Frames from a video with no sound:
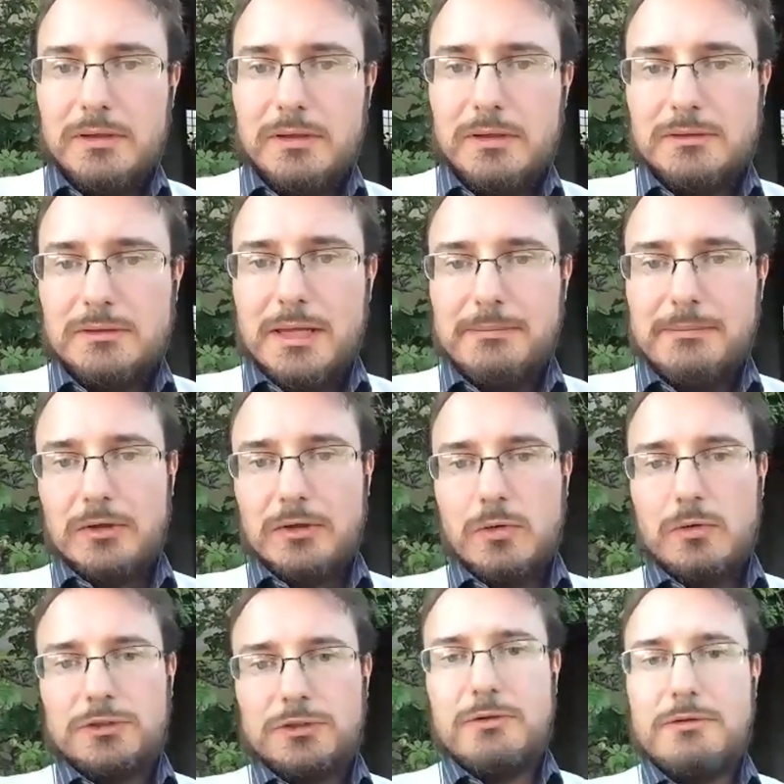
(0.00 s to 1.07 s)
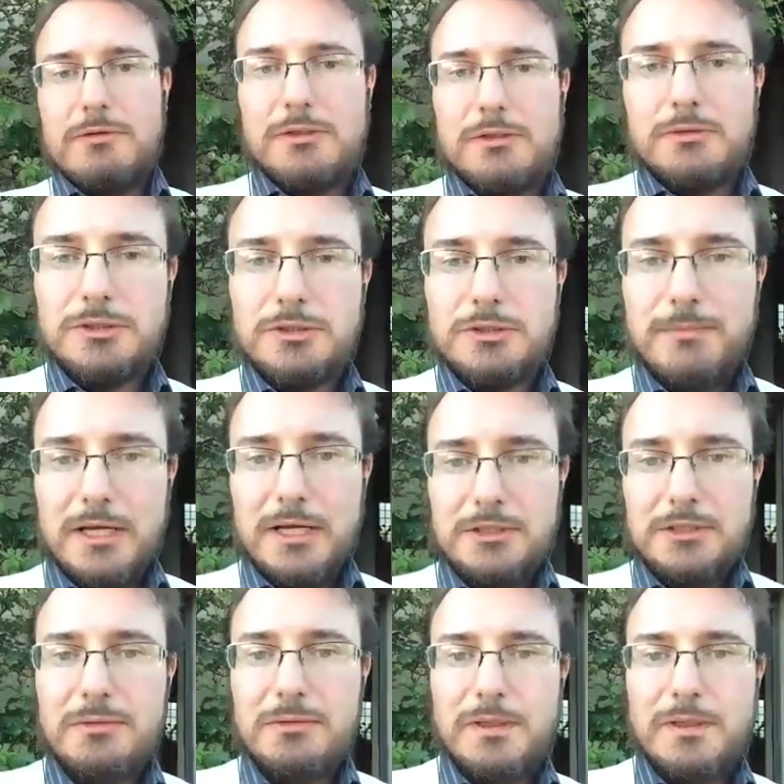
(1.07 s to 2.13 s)
When the uh,
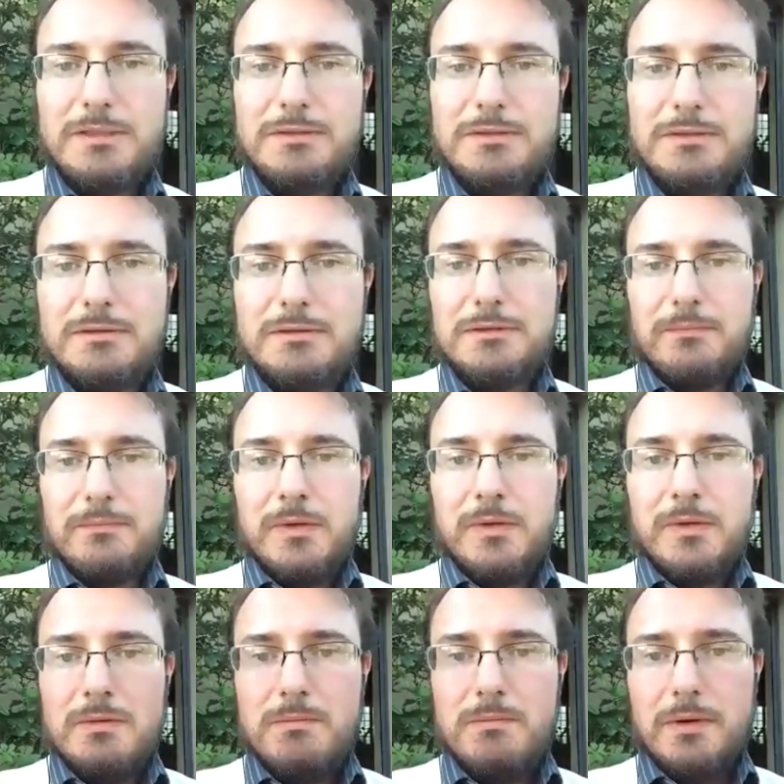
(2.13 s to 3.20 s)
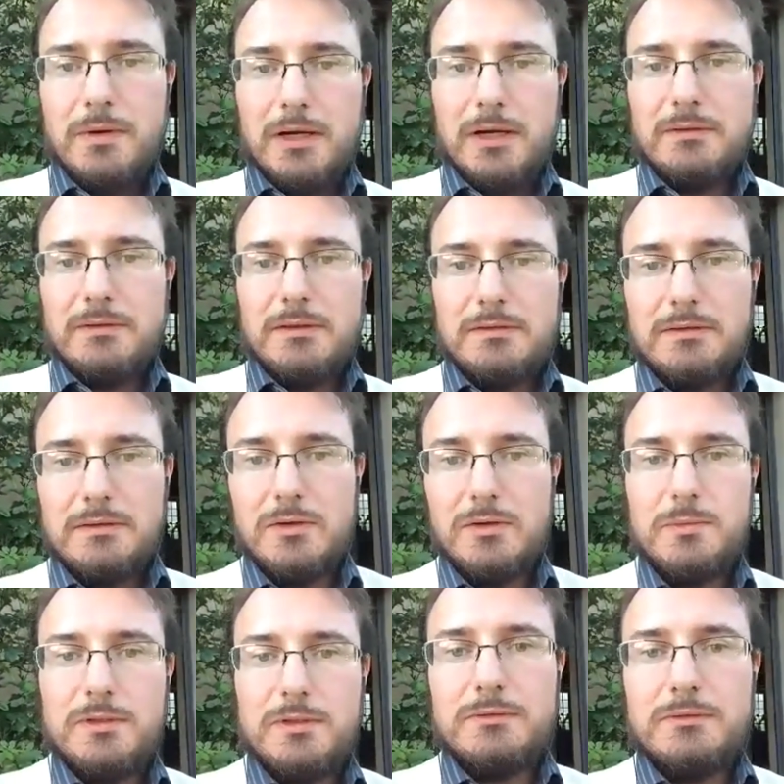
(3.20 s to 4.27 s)
Islamic Courts Union was smashed to
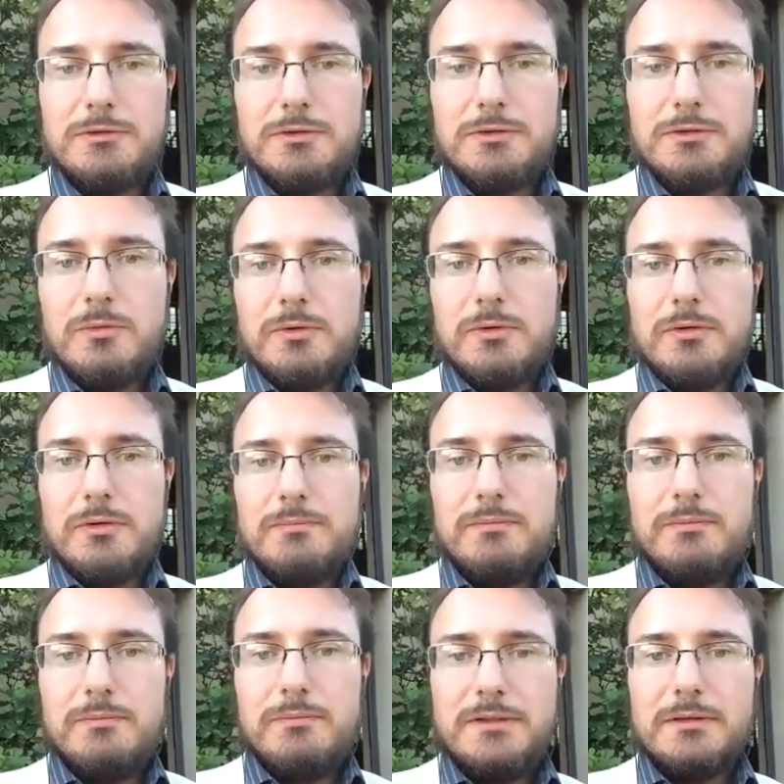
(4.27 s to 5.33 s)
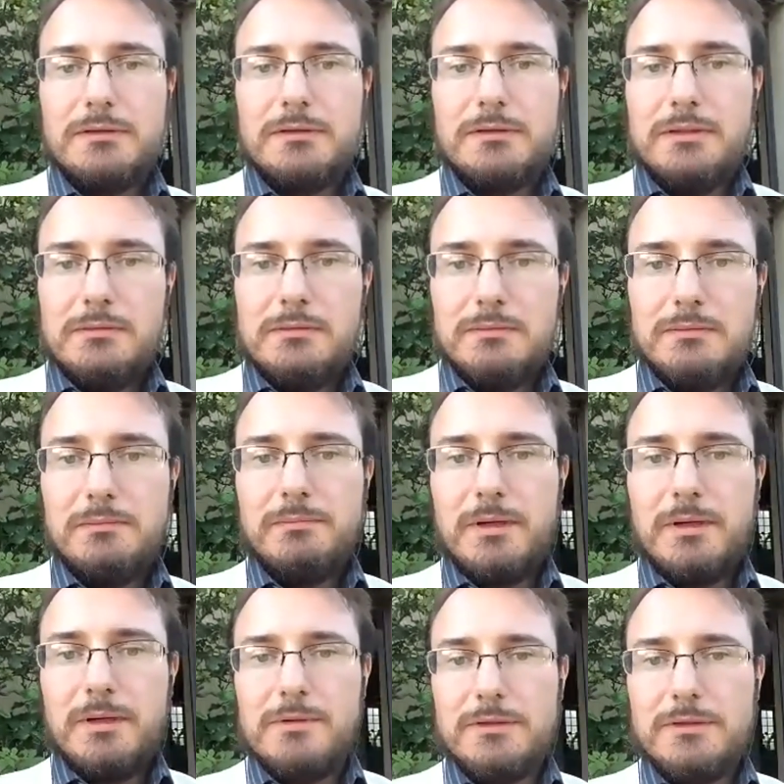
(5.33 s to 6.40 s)
pieces by the Ethiopians,
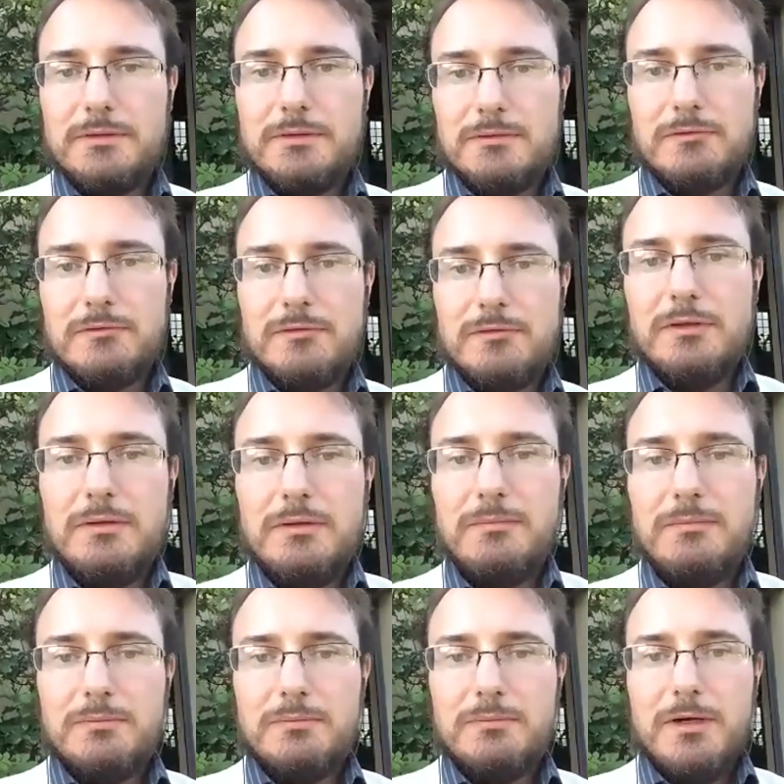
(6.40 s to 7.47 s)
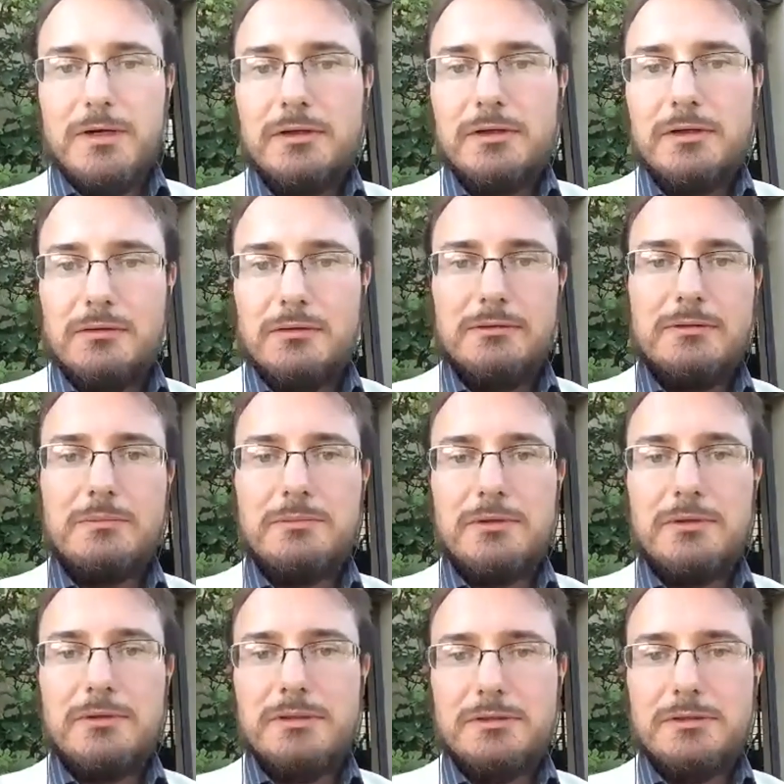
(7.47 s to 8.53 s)
who were basically puppets of
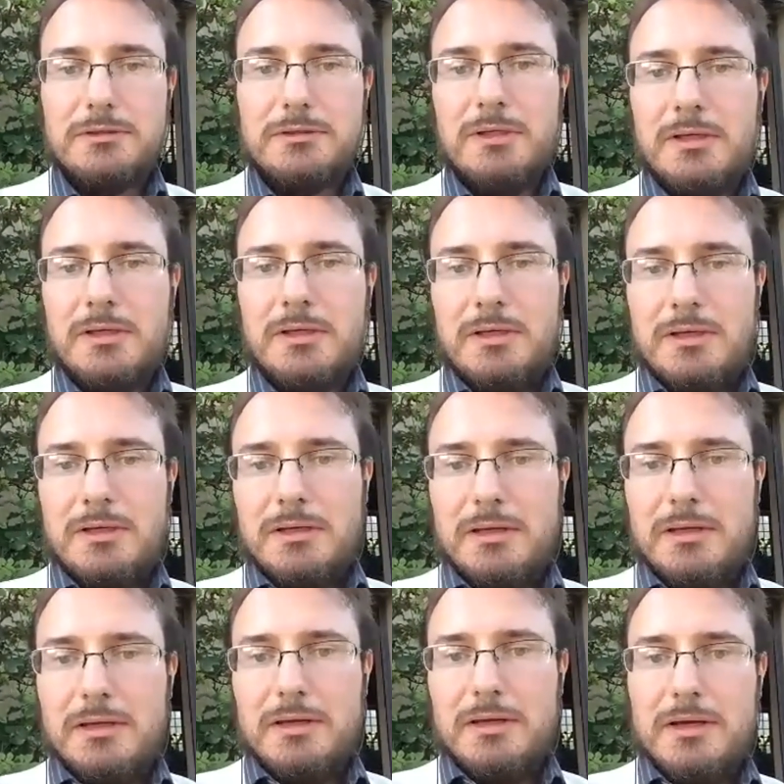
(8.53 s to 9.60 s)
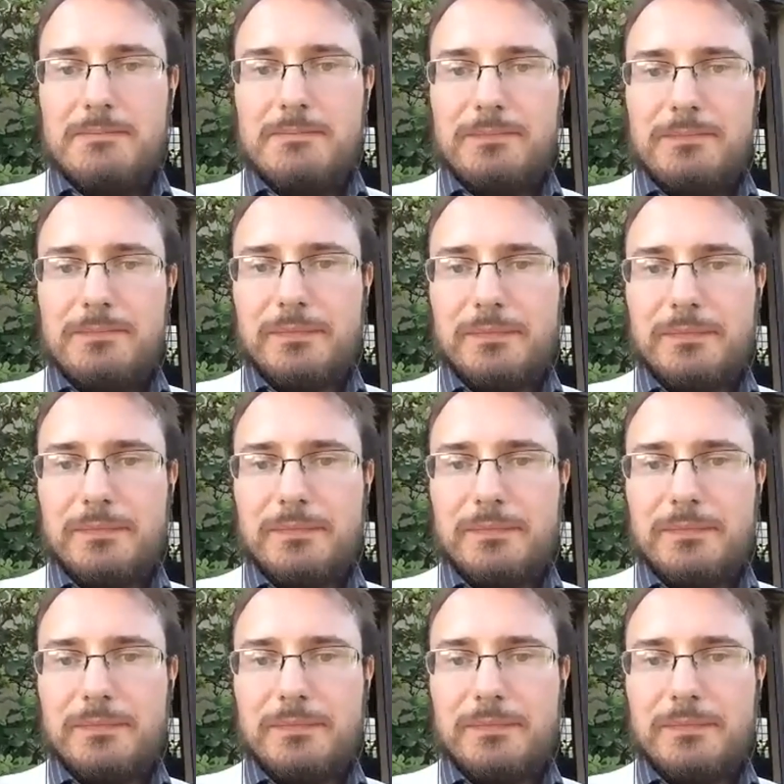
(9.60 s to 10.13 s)
the Americans and the British,